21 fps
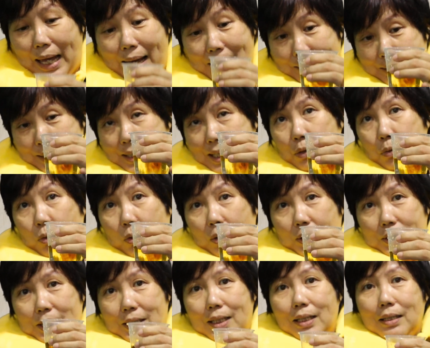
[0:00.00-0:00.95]
acidic
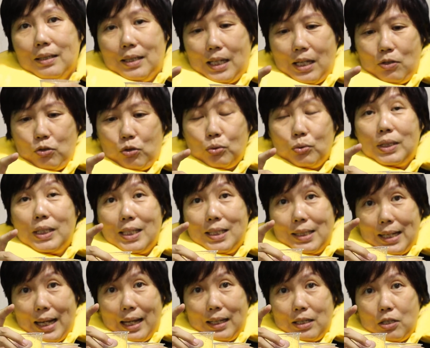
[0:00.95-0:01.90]
water, into
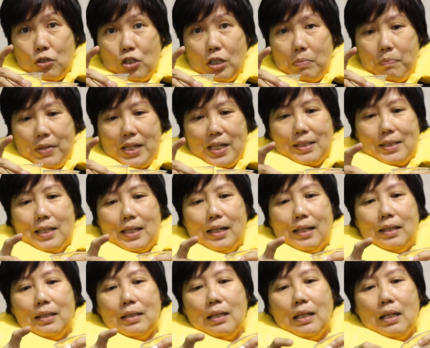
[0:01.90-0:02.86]
these energy beads
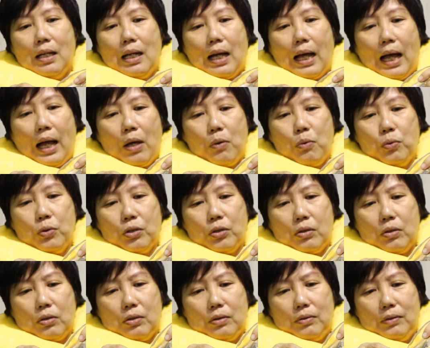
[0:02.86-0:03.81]
here,
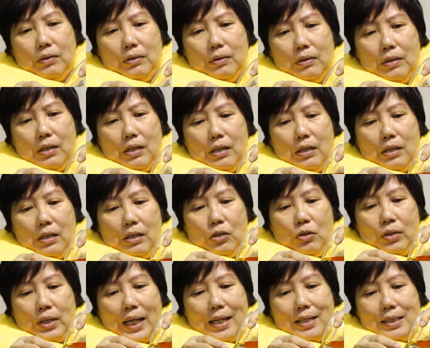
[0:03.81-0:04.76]

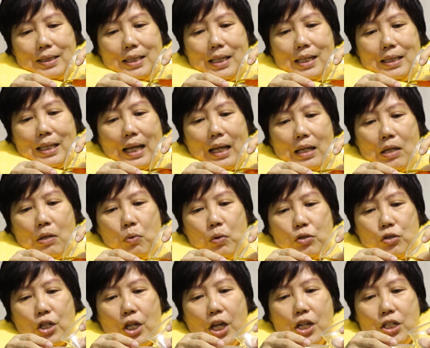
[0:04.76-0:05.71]
you can see that it
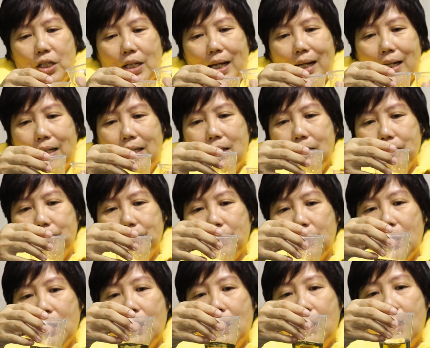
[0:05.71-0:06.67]
will change color.
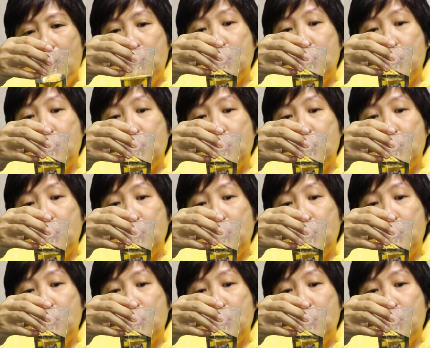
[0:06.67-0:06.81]
It